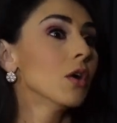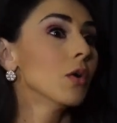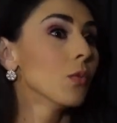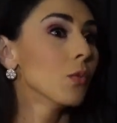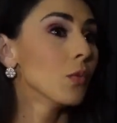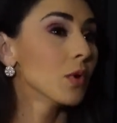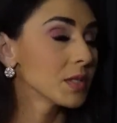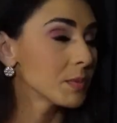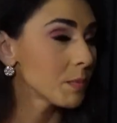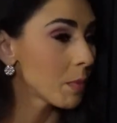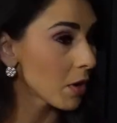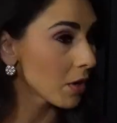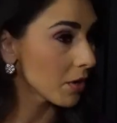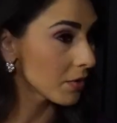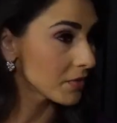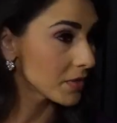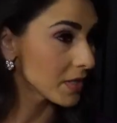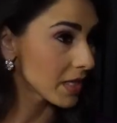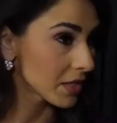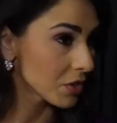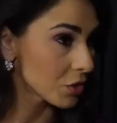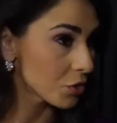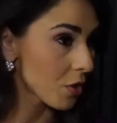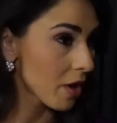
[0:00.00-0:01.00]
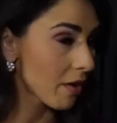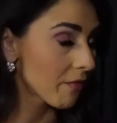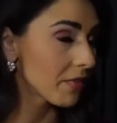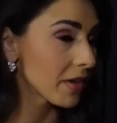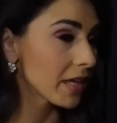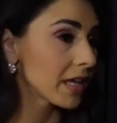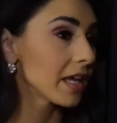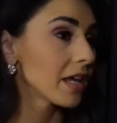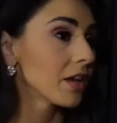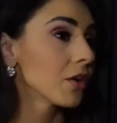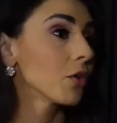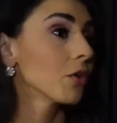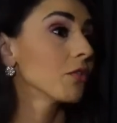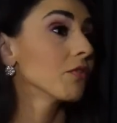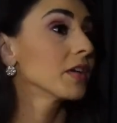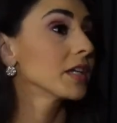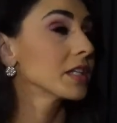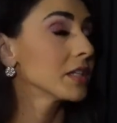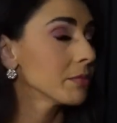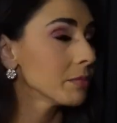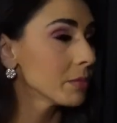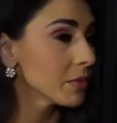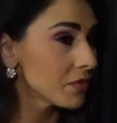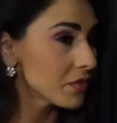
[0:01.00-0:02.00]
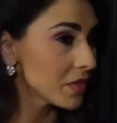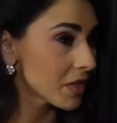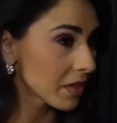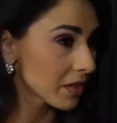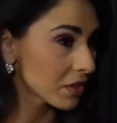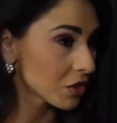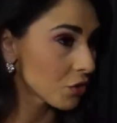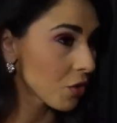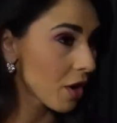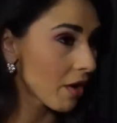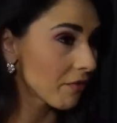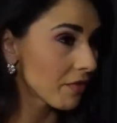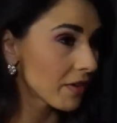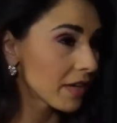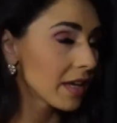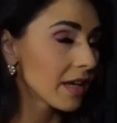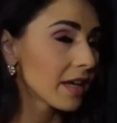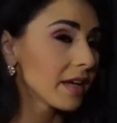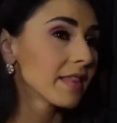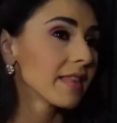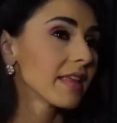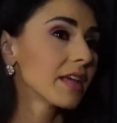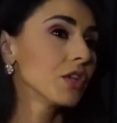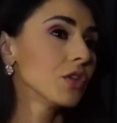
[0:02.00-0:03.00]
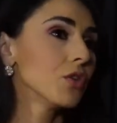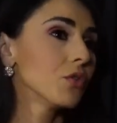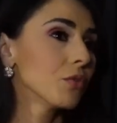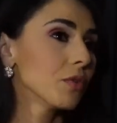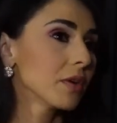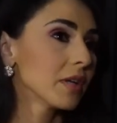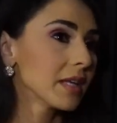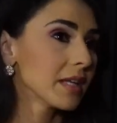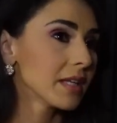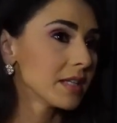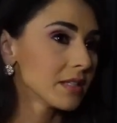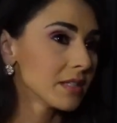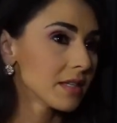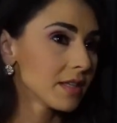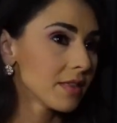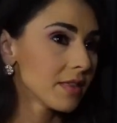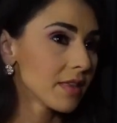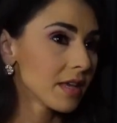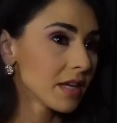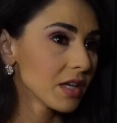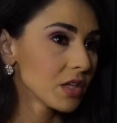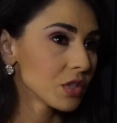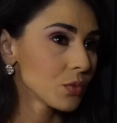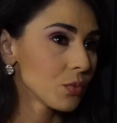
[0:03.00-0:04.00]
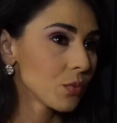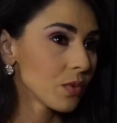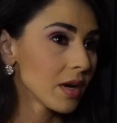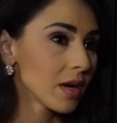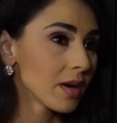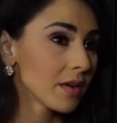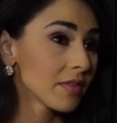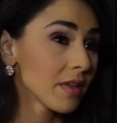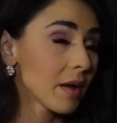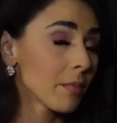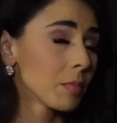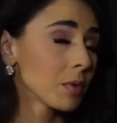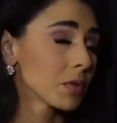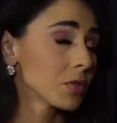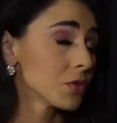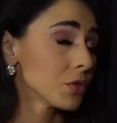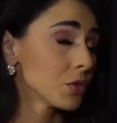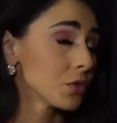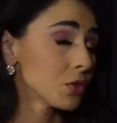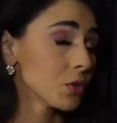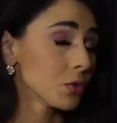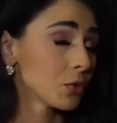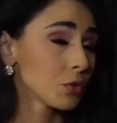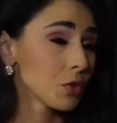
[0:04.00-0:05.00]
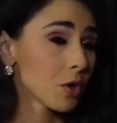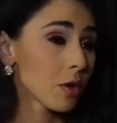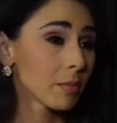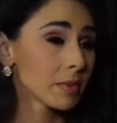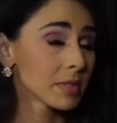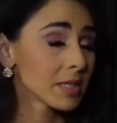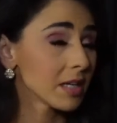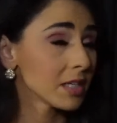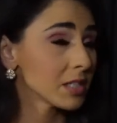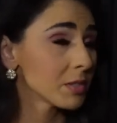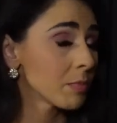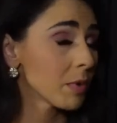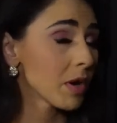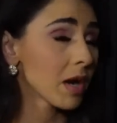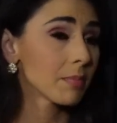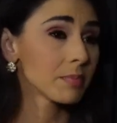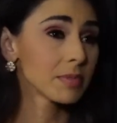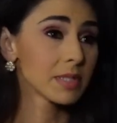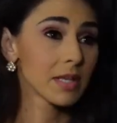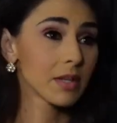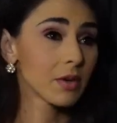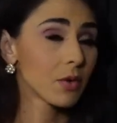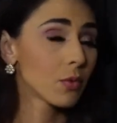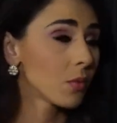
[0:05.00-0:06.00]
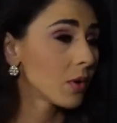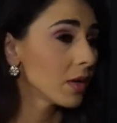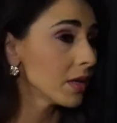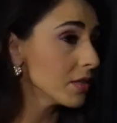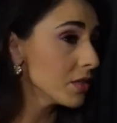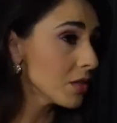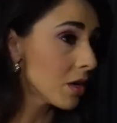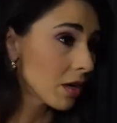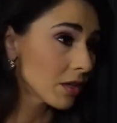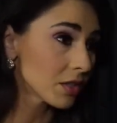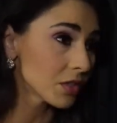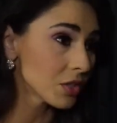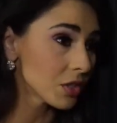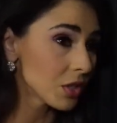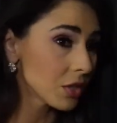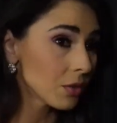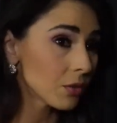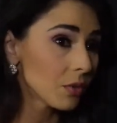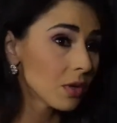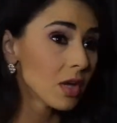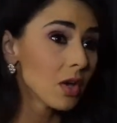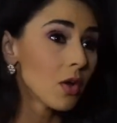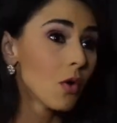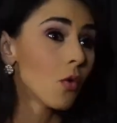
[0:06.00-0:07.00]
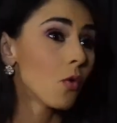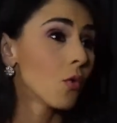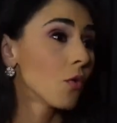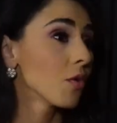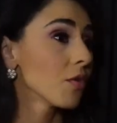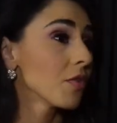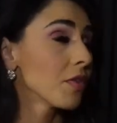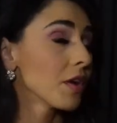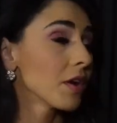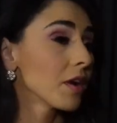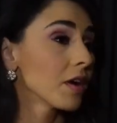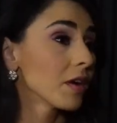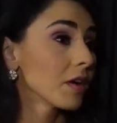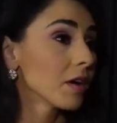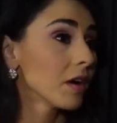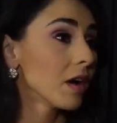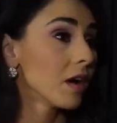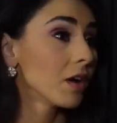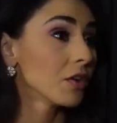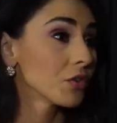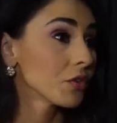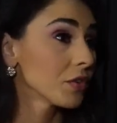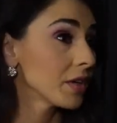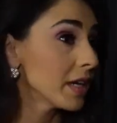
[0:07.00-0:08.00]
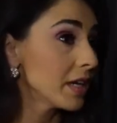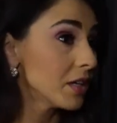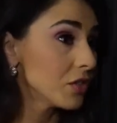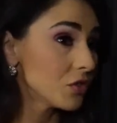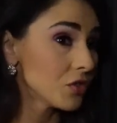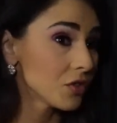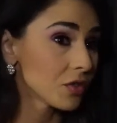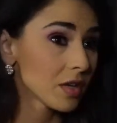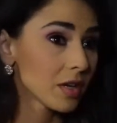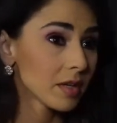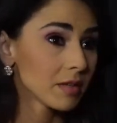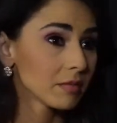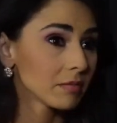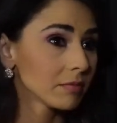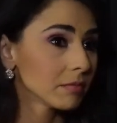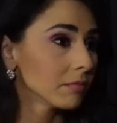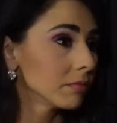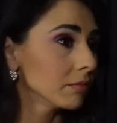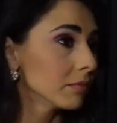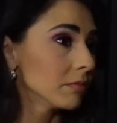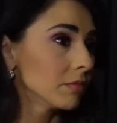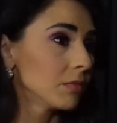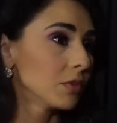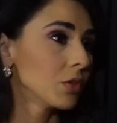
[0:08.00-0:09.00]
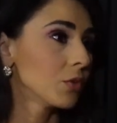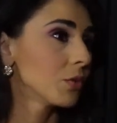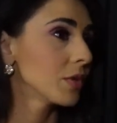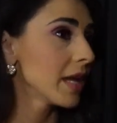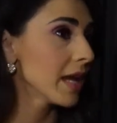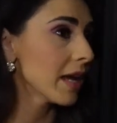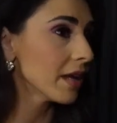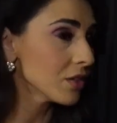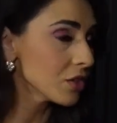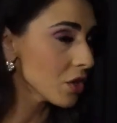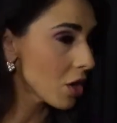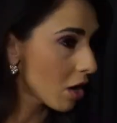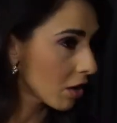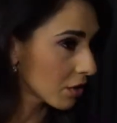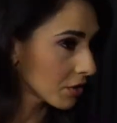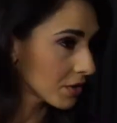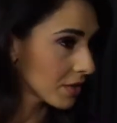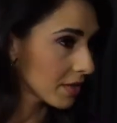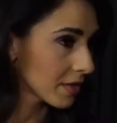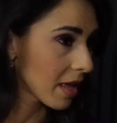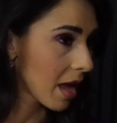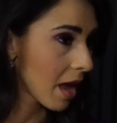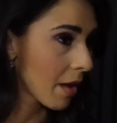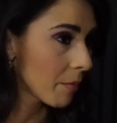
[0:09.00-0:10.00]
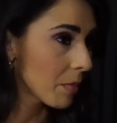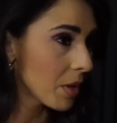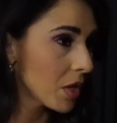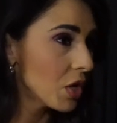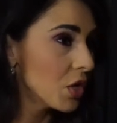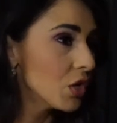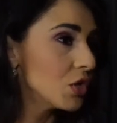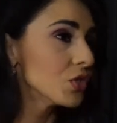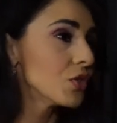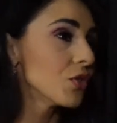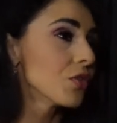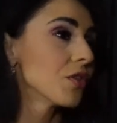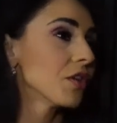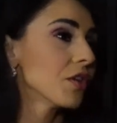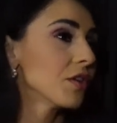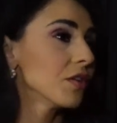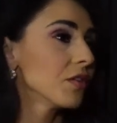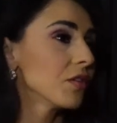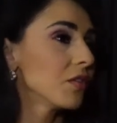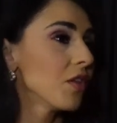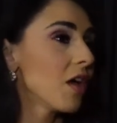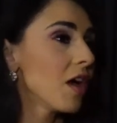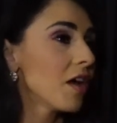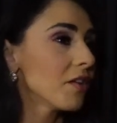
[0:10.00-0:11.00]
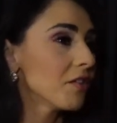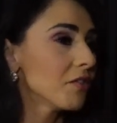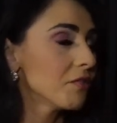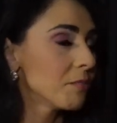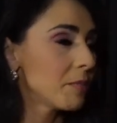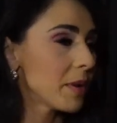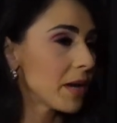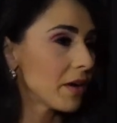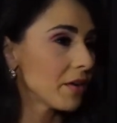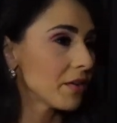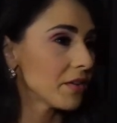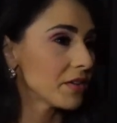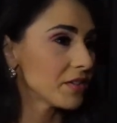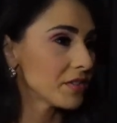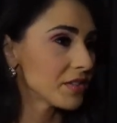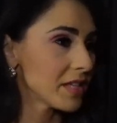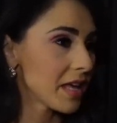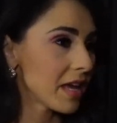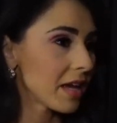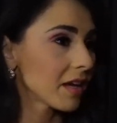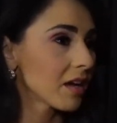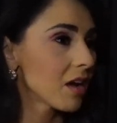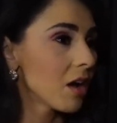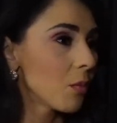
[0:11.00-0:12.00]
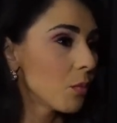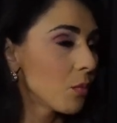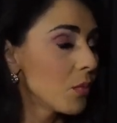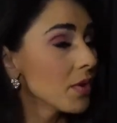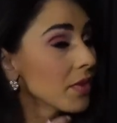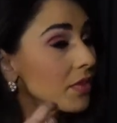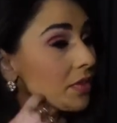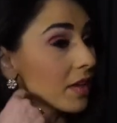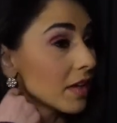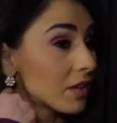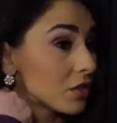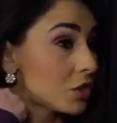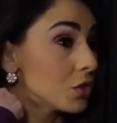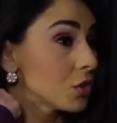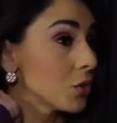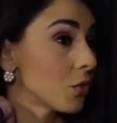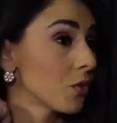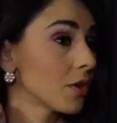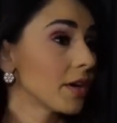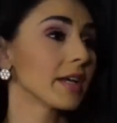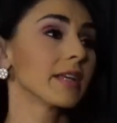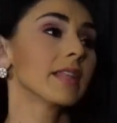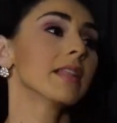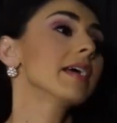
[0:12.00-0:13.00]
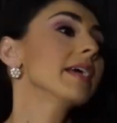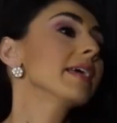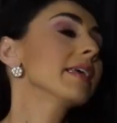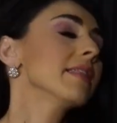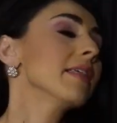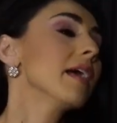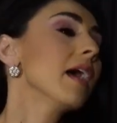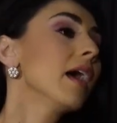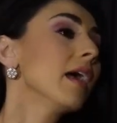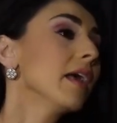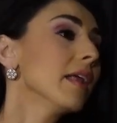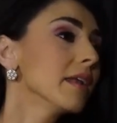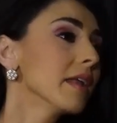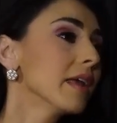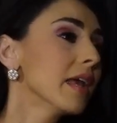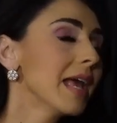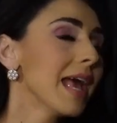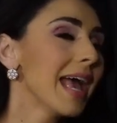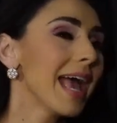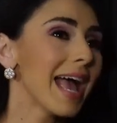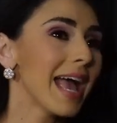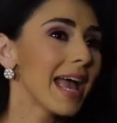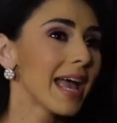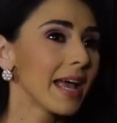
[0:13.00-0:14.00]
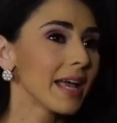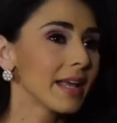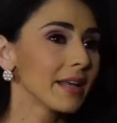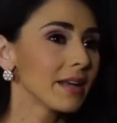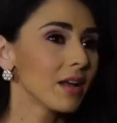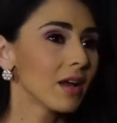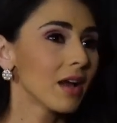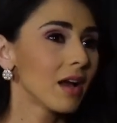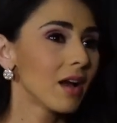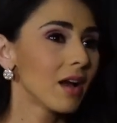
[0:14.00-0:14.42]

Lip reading: was part of sex trafficking or a victim of sex trafficking. Then you run into things where that person's so traumatized, perhaps they don't want to talk to you, or they're underage and you can't talk to them. So there are a lot of barriers that come with a story like that. And